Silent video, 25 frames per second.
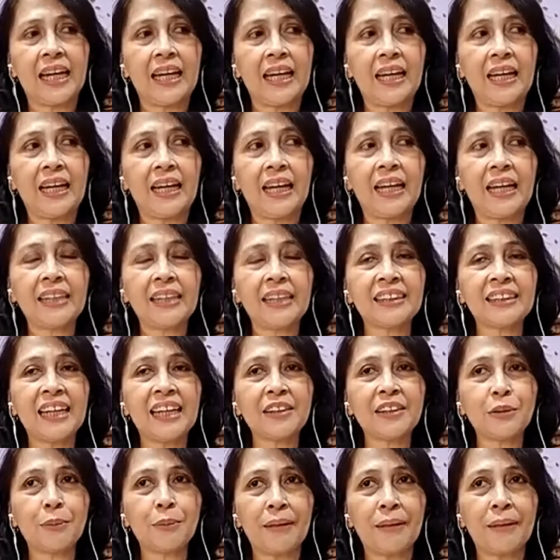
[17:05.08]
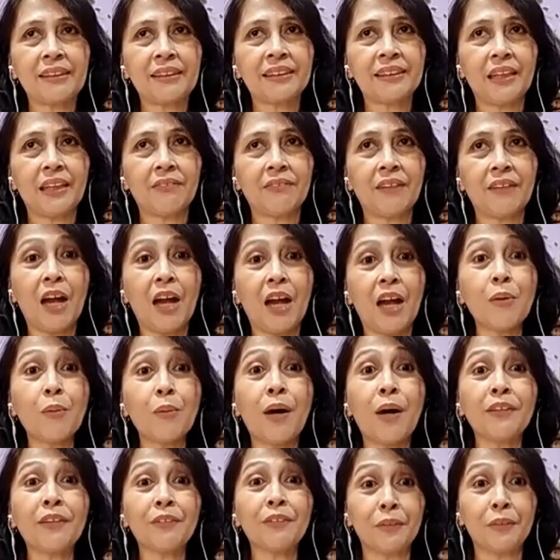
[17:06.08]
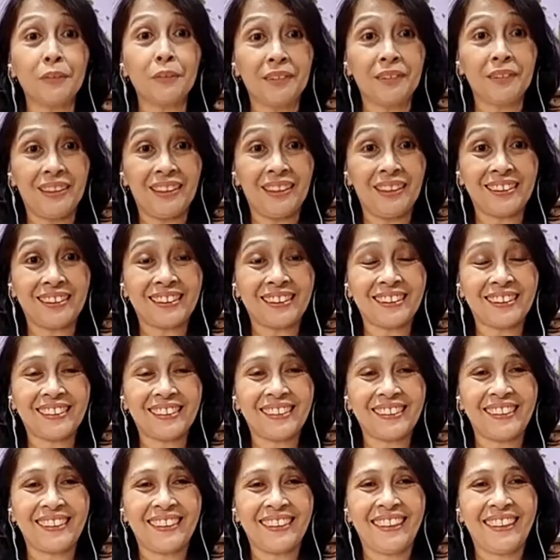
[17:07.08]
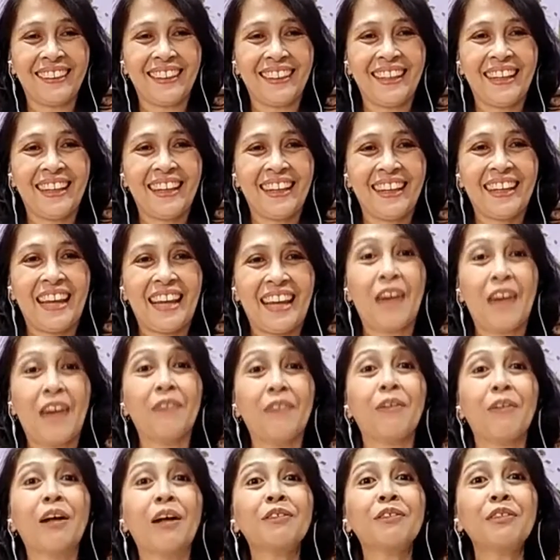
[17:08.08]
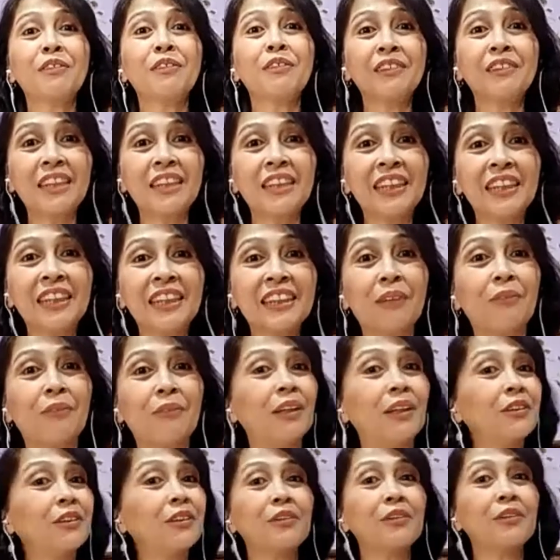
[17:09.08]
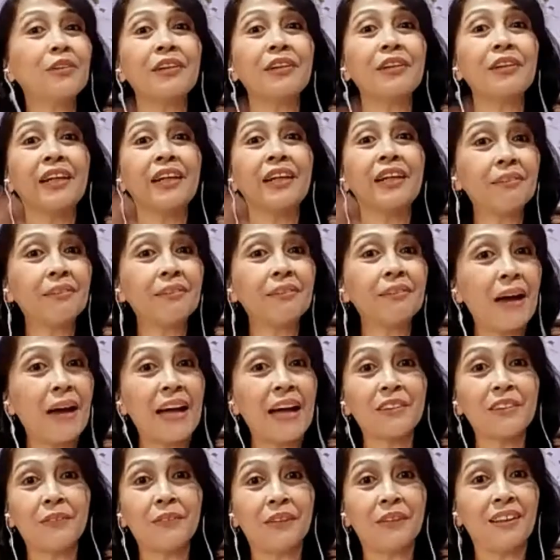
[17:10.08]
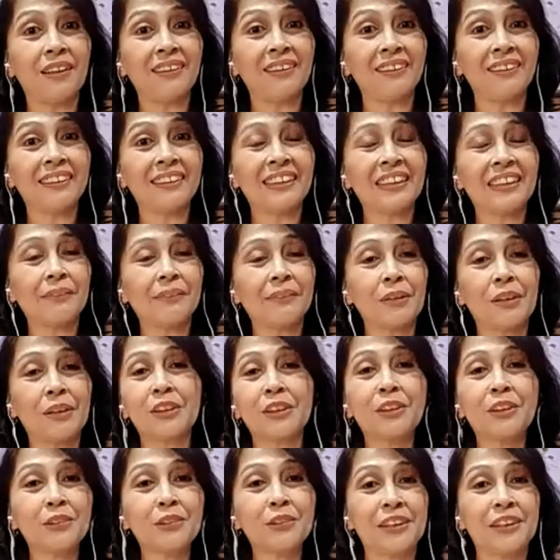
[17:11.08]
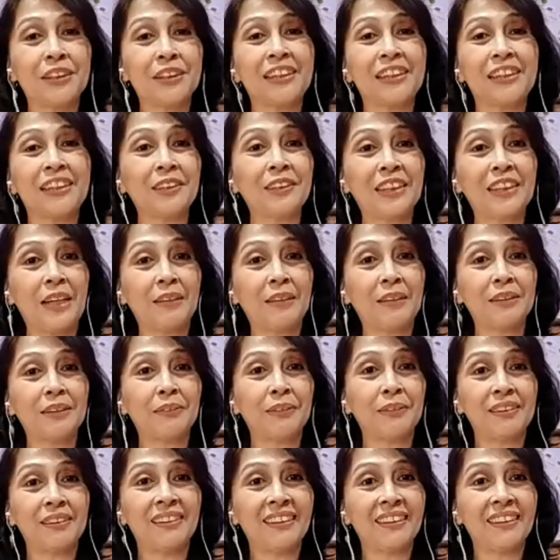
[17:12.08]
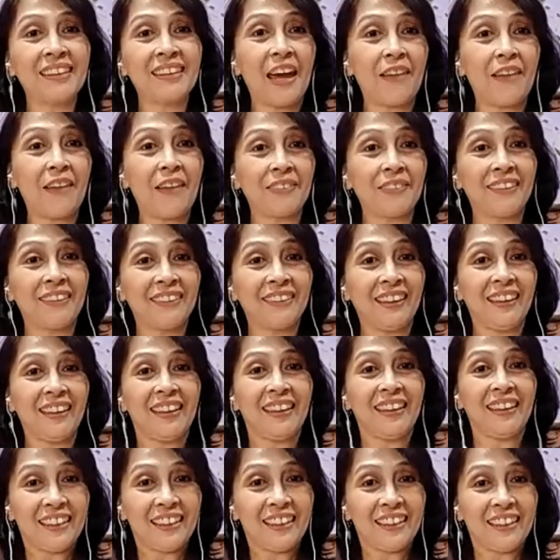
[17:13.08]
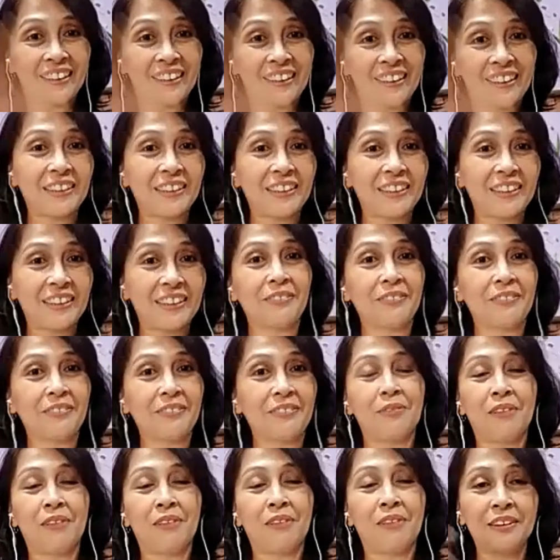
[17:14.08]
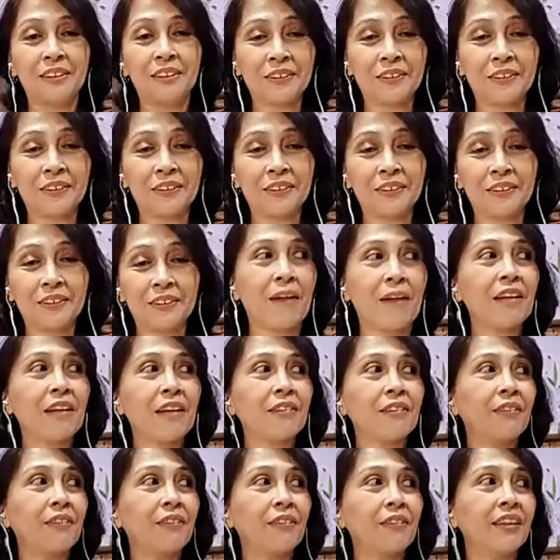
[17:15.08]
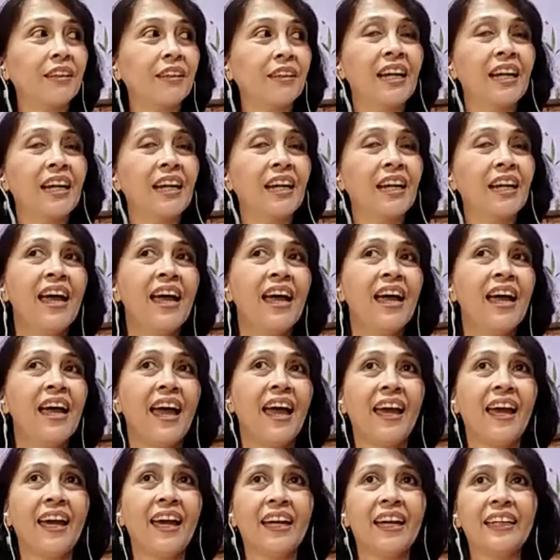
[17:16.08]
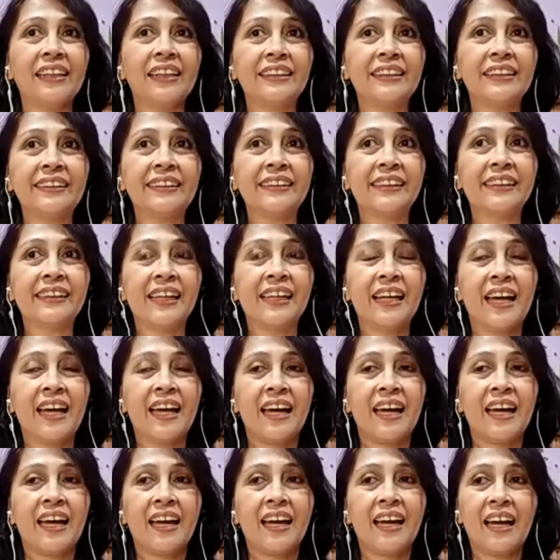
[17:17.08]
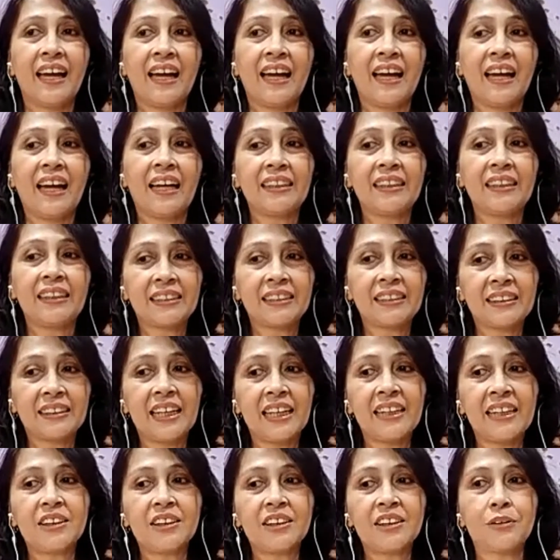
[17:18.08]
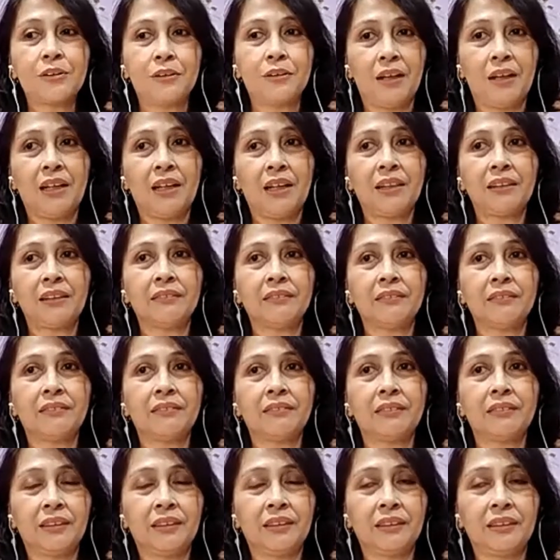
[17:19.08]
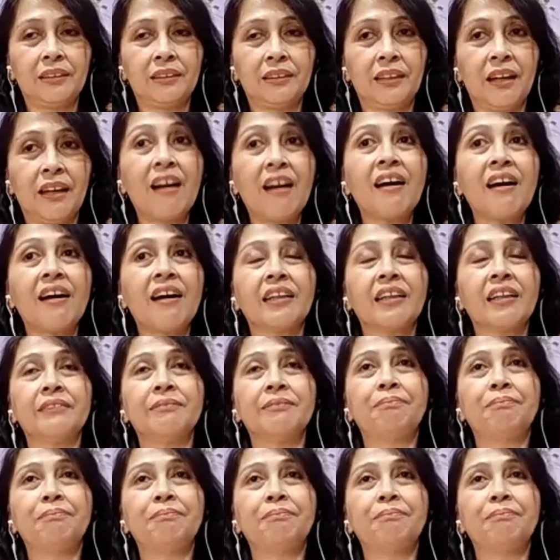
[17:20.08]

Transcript: I said to myself, I want to teach. I want to teach. I want to create manuals, because during those times we didn't have any. So I just really want to create manuals. And I said to God, God,